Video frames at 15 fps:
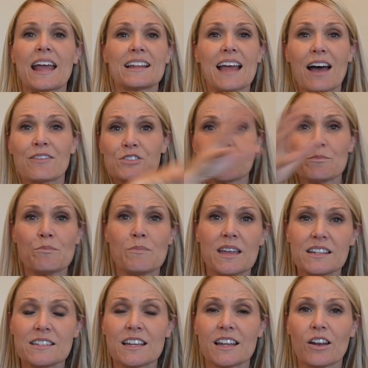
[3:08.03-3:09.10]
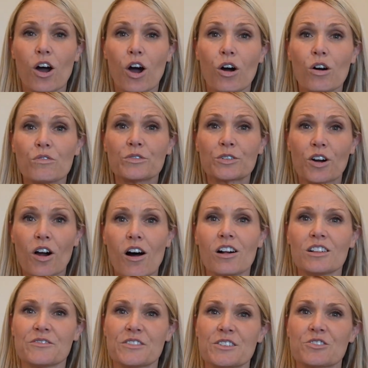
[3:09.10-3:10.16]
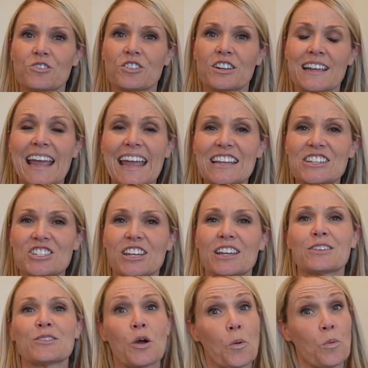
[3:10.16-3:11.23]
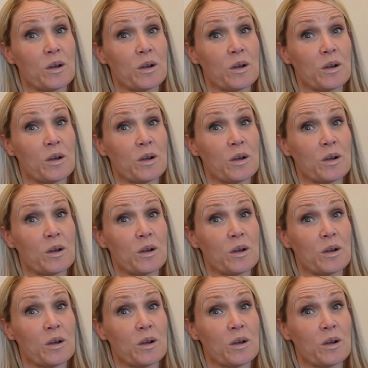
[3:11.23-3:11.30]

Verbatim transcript: have dominion over all of his creation.